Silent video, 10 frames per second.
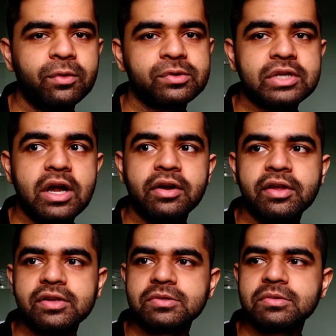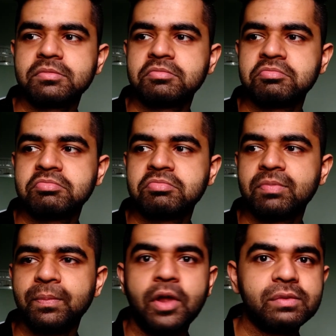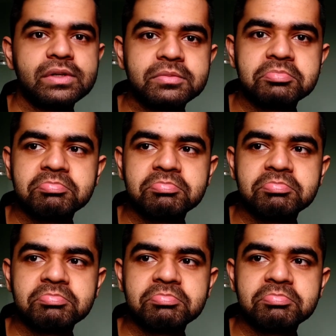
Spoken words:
to start his novels.